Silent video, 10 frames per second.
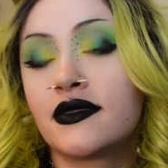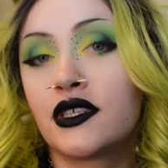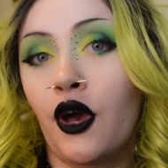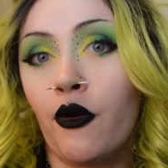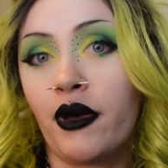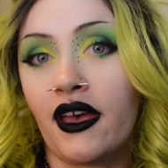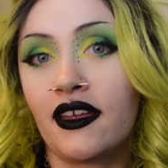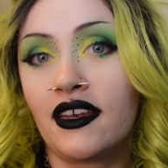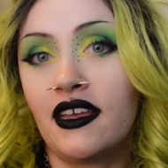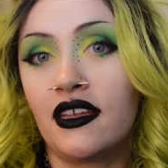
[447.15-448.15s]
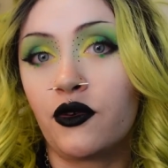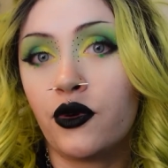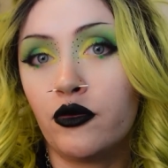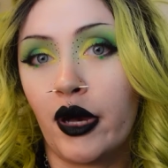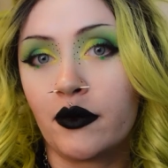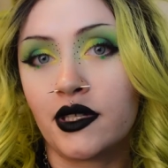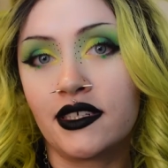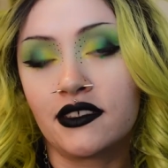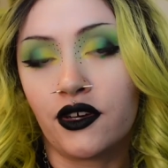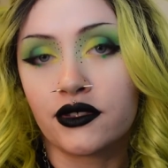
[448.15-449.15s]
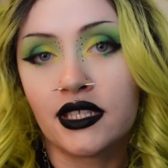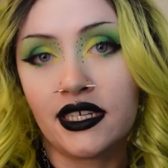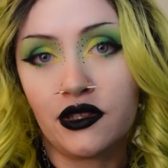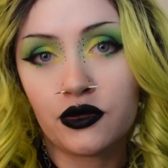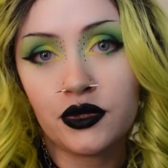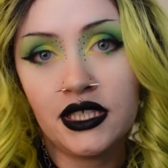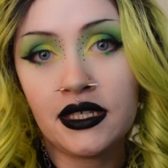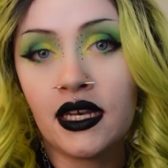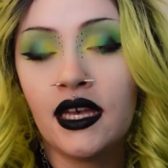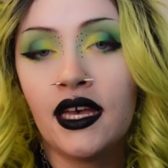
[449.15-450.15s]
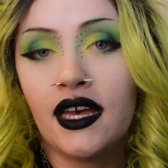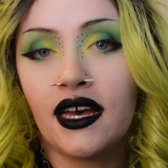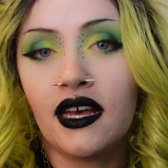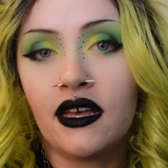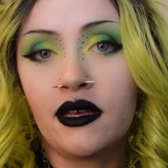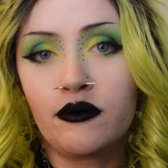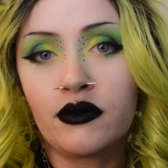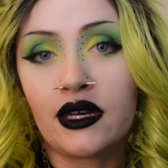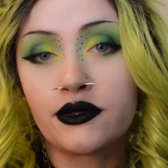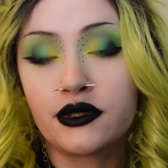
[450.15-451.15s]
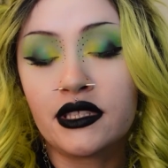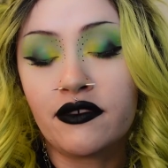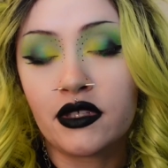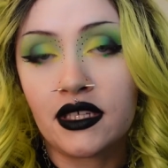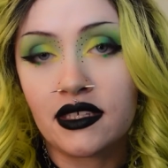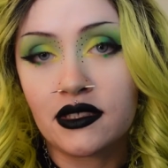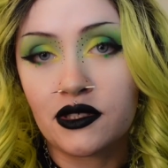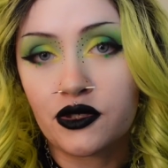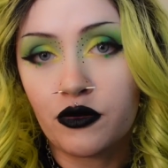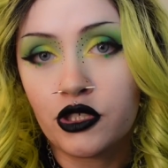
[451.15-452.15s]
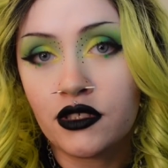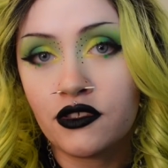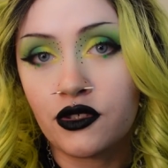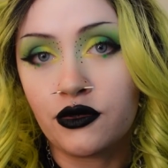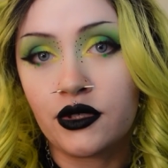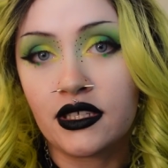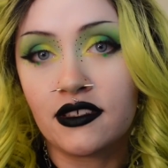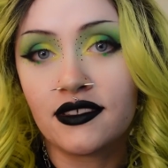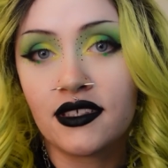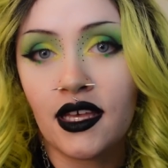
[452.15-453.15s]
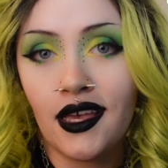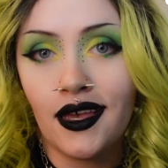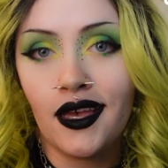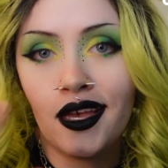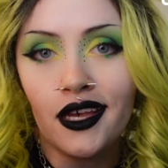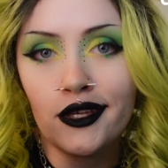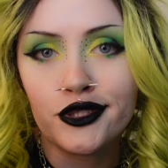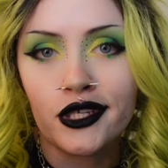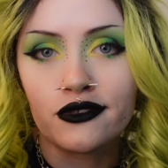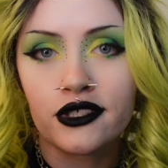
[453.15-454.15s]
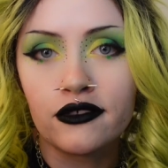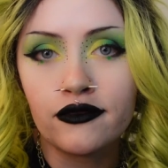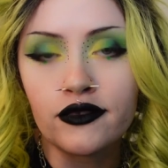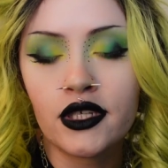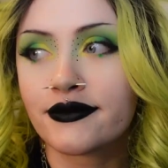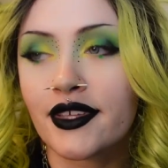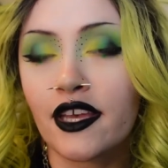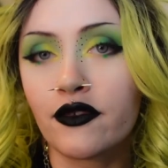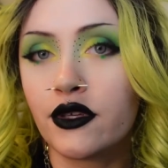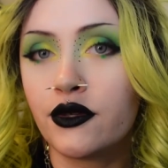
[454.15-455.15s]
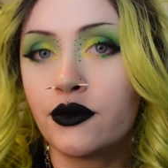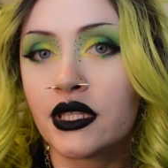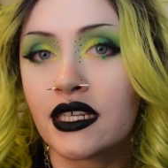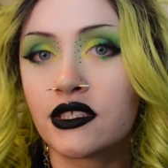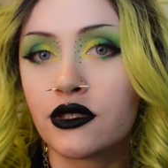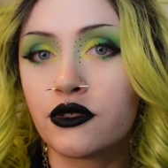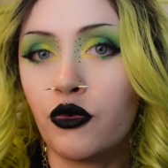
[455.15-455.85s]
combat an oil pipeline called Line 3. I'll leave a link in the description so you can educate yourself if you would like to learn